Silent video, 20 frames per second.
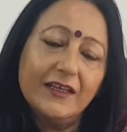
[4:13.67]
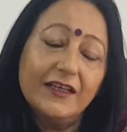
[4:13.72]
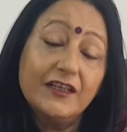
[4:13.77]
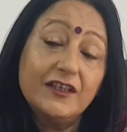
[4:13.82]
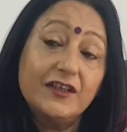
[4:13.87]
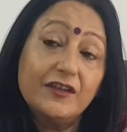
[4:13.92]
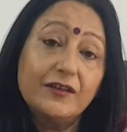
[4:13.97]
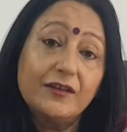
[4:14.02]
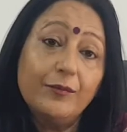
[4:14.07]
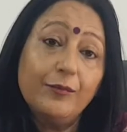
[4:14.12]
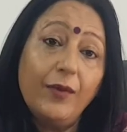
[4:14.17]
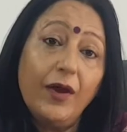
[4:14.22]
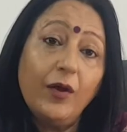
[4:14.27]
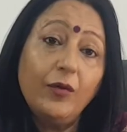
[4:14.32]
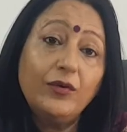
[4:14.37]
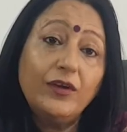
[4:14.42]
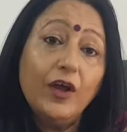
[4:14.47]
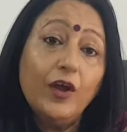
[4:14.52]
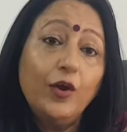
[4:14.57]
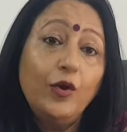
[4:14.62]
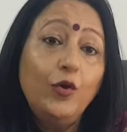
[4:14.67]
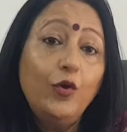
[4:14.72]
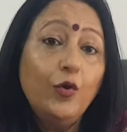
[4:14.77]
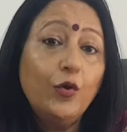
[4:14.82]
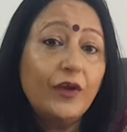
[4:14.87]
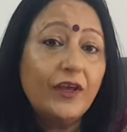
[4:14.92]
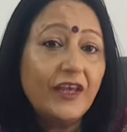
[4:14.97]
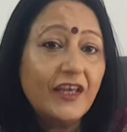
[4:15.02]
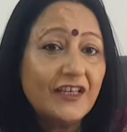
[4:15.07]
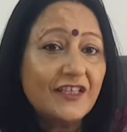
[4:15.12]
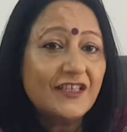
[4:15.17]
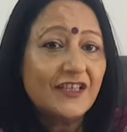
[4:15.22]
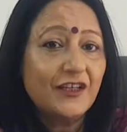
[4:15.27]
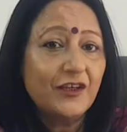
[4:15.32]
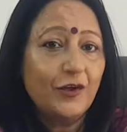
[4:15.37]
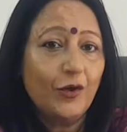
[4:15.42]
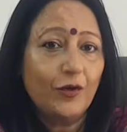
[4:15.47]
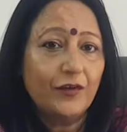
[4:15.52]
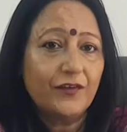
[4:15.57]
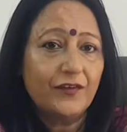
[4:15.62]
It is about
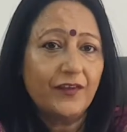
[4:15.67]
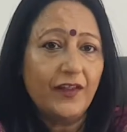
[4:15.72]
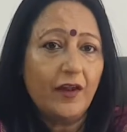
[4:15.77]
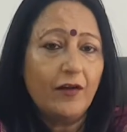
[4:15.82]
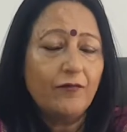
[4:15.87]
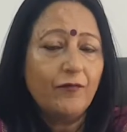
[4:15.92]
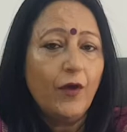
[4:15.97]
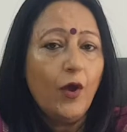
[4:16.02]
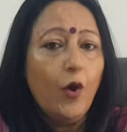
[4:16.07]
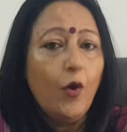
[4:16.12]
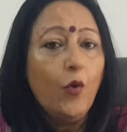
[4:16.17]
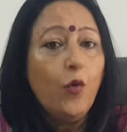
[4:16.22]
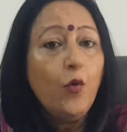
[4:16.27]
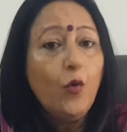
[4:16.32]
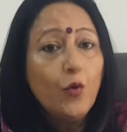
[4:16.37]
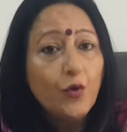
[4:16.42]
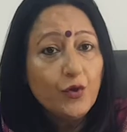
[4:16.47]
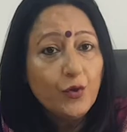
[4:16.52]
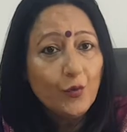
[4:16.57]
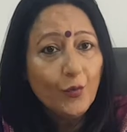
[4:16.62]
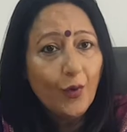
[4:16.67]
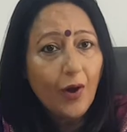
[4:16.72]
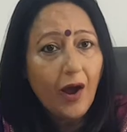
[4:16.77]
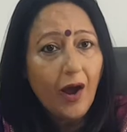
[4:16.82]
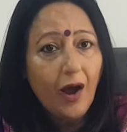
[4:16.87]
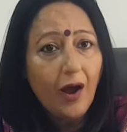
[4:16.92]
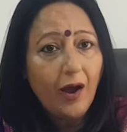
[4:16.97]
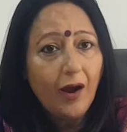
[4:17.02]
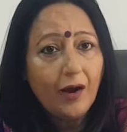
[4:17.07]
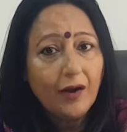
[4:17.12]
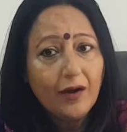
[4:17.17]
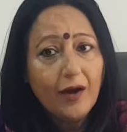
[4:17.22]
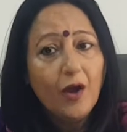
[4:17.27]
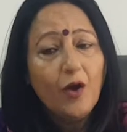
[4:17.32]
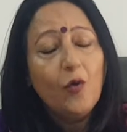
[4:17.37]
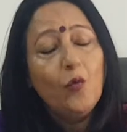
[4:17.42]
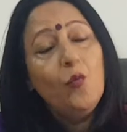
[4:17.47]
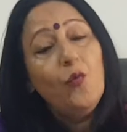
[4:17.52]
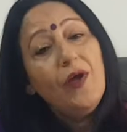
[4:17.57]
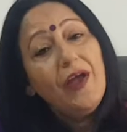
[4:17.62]
locating yourself, who you are,
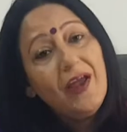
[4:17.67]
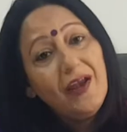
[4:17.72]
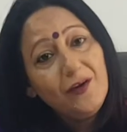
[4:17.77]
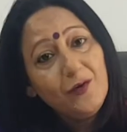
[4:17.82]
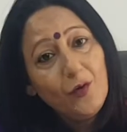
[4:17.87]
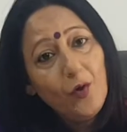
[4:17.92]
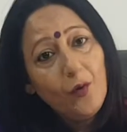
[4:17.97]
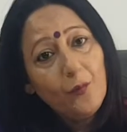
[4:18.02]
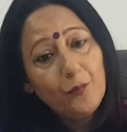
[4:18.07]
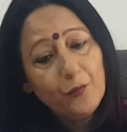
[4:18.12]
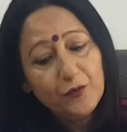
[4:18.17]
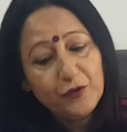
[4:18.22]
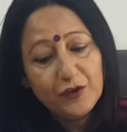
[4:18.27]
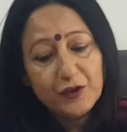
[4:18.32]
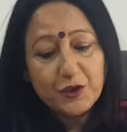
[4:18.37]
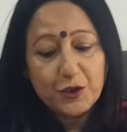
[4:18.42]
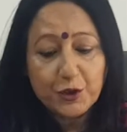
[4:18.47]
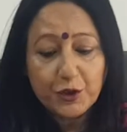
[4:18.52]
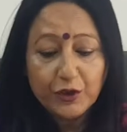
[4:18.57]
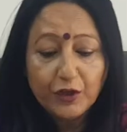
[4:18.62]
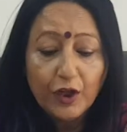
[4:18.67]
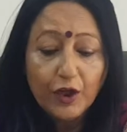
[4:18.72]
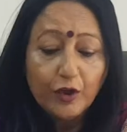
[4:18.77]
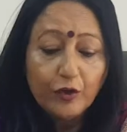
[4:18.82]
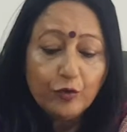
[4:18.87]
where your position.